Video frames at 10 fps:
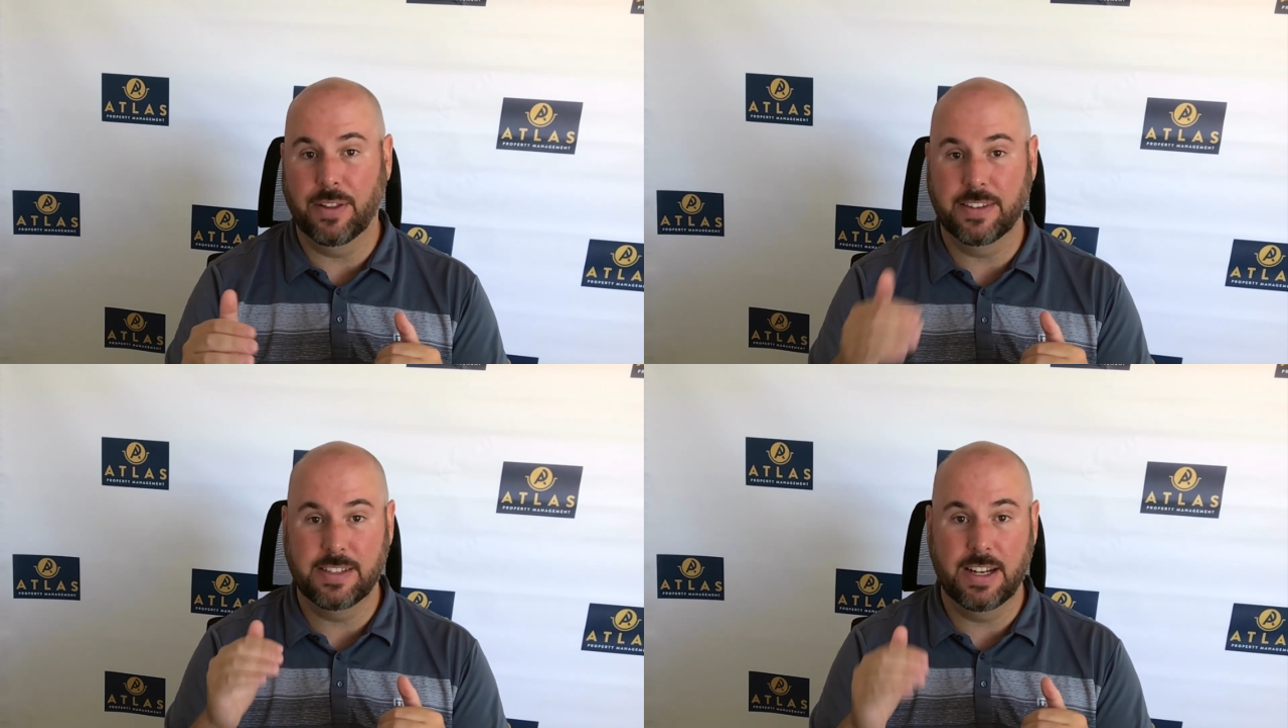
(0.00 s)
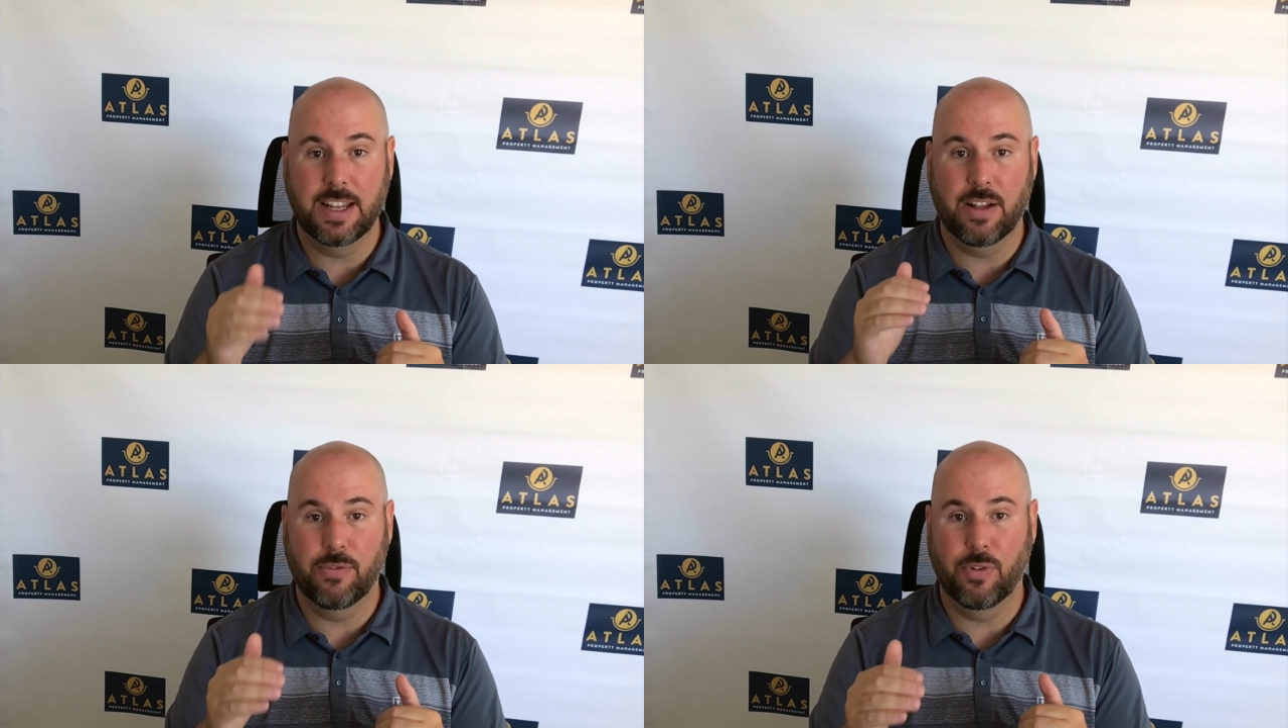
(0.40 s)
In the state of
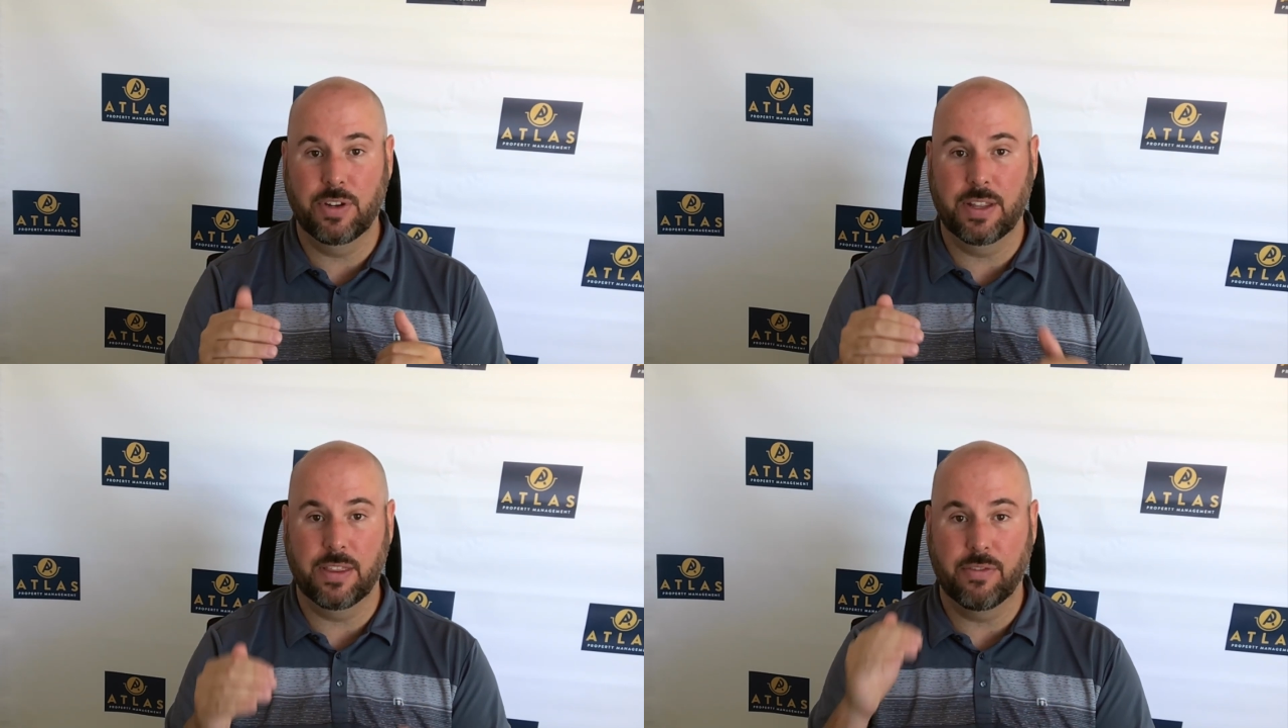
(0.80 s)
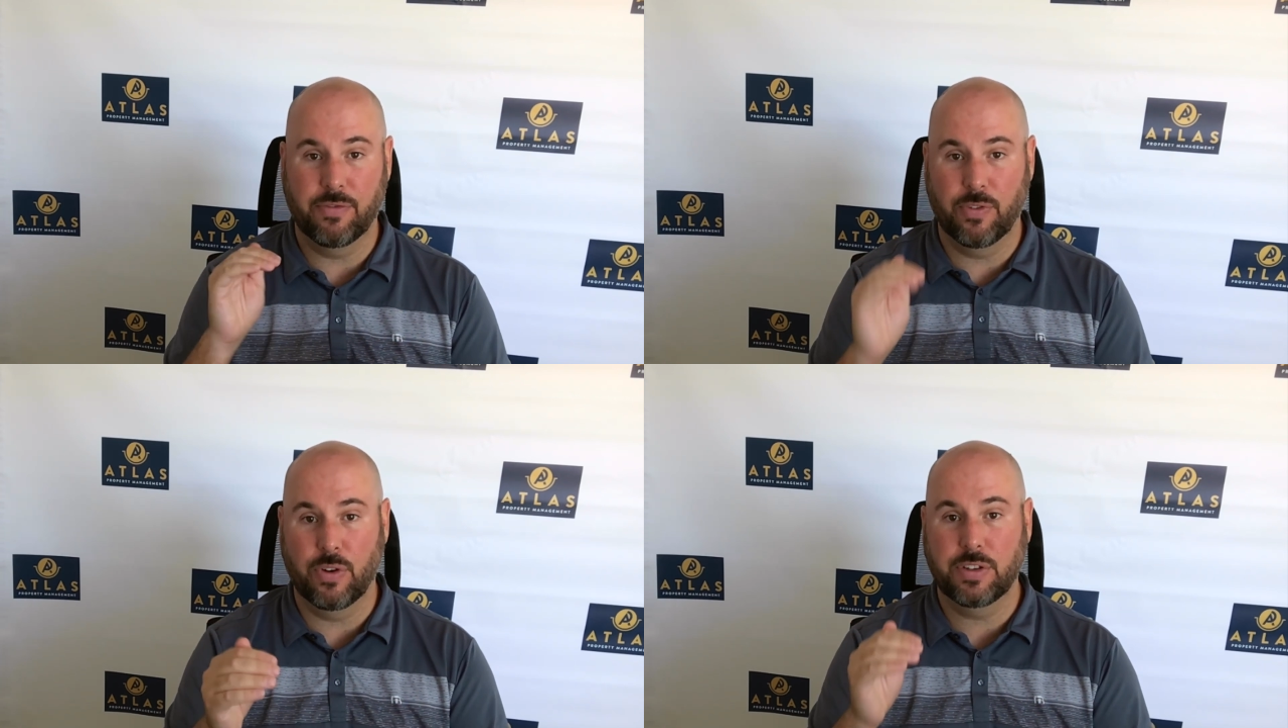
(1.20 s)
California, the
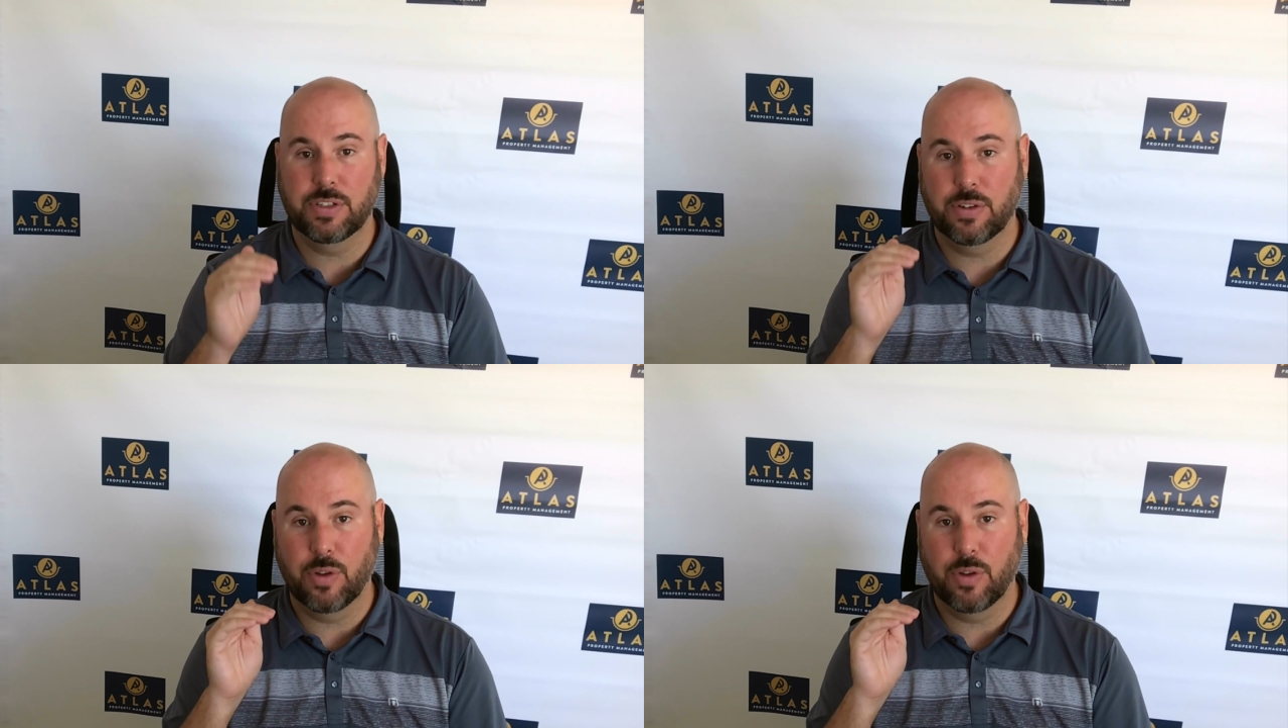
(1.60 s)
first